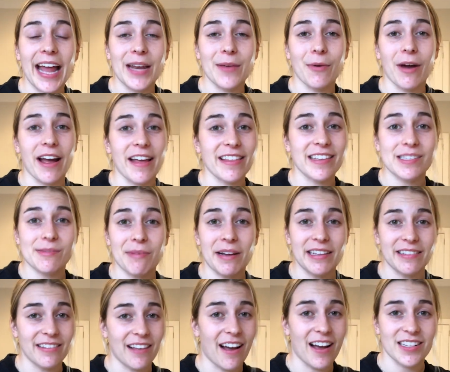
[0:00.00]
Anyway, this is
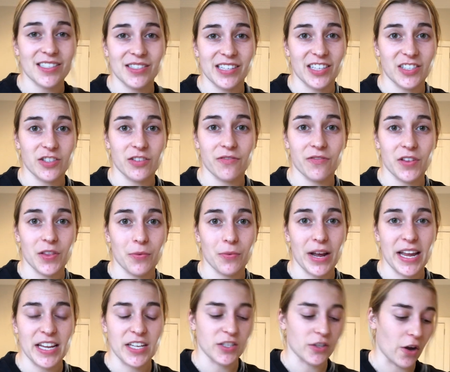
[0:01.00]
my last session for the
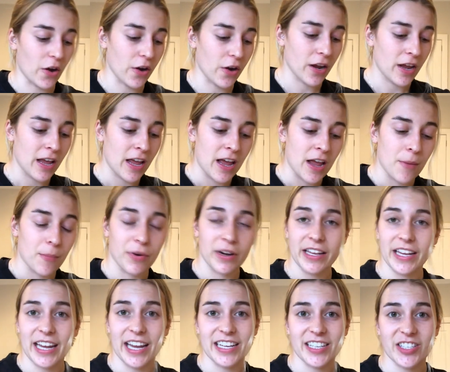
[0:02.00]
week, so
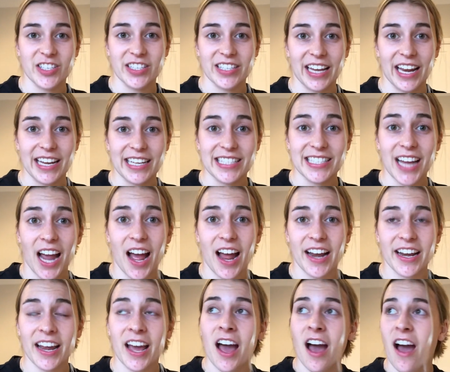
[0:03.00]
pretty keen to just get it
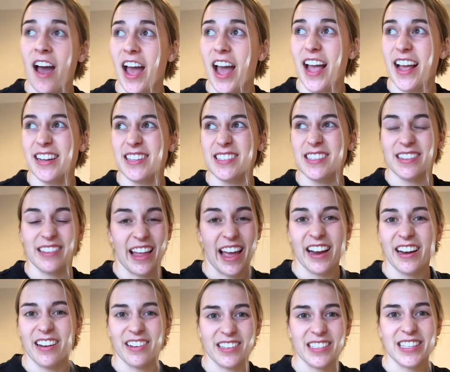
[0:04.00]
done. It's
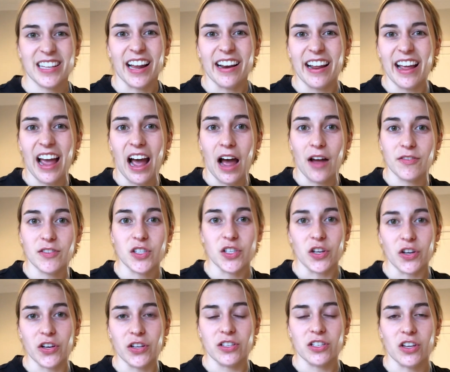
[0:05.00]
late on a Saturday
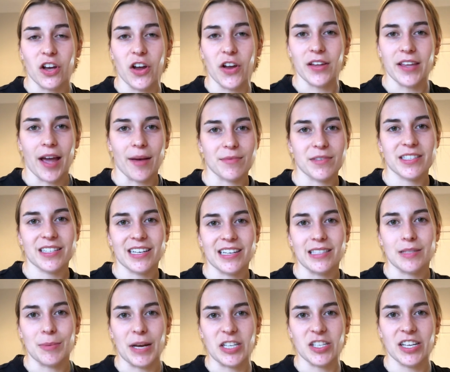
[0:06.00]
afternoon, so yeah, just gonna
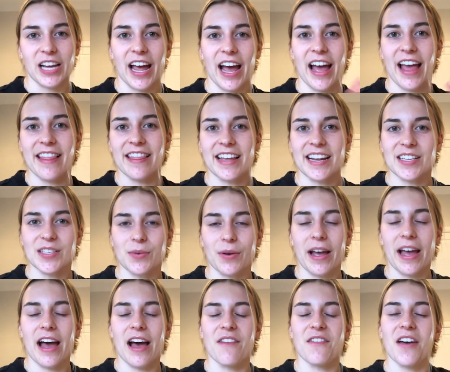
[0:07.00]
smash it out. And then so
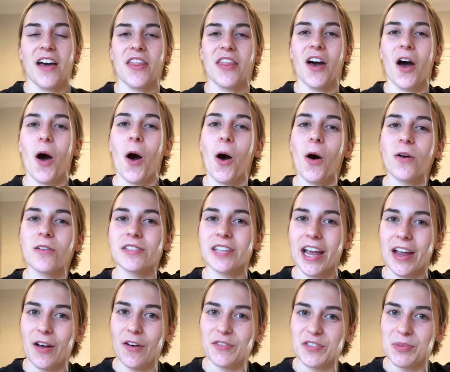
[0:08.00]
I have the whole
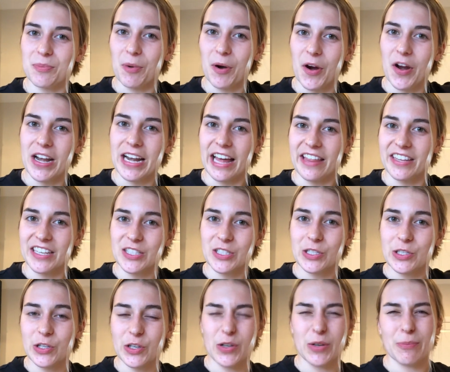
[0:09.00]
day off tomorrow, nothing
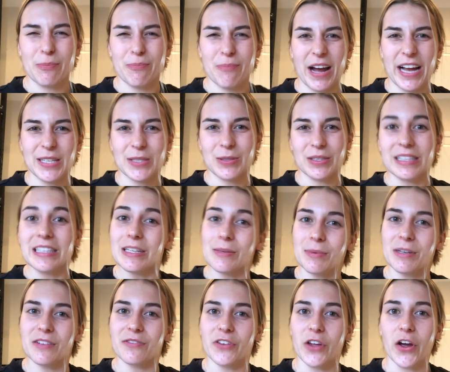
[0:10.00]
to do. Might do a little
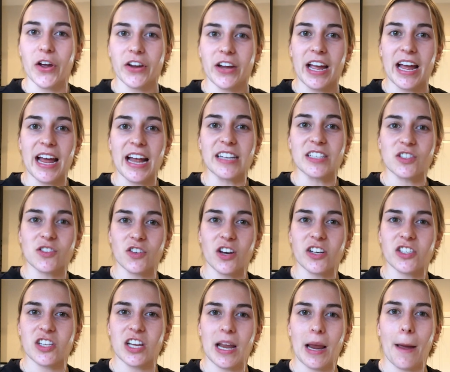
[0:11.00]
bit of yoga and
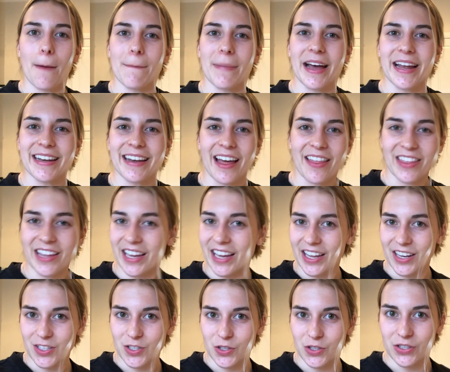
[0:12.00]
stretching, but nothing
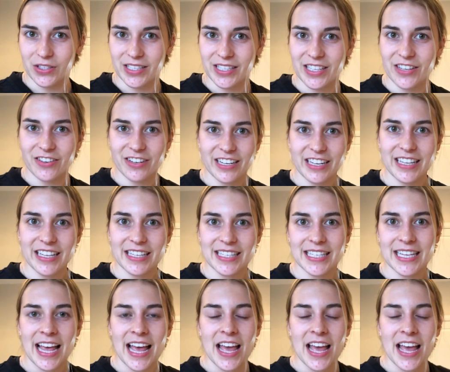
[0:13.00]
too serious.